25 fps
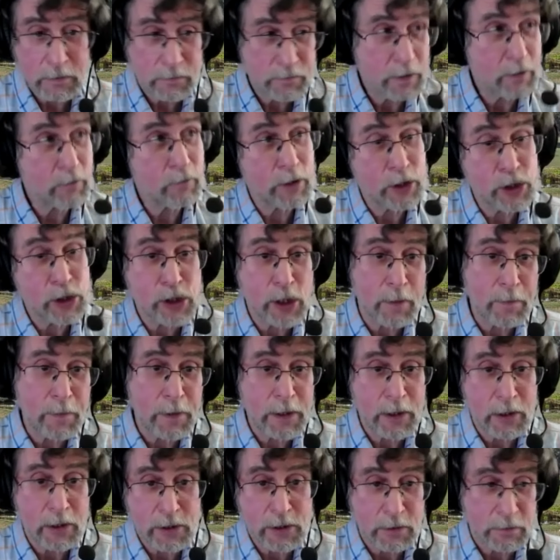they reach up,
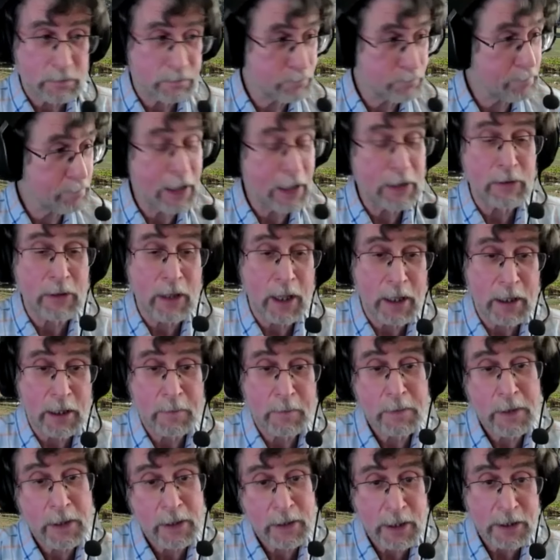and there's a mountain lion
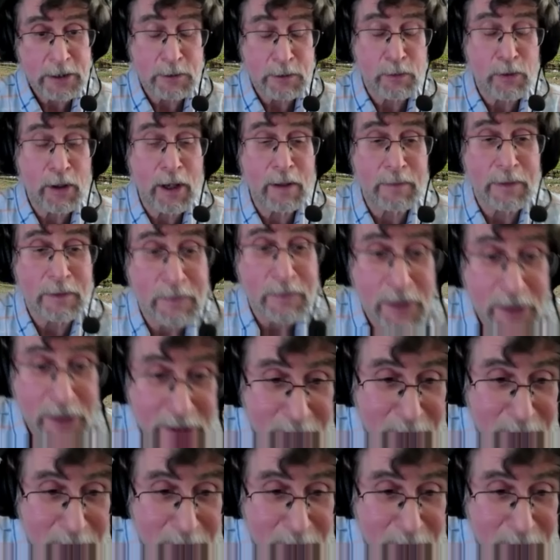up there. That's a problem.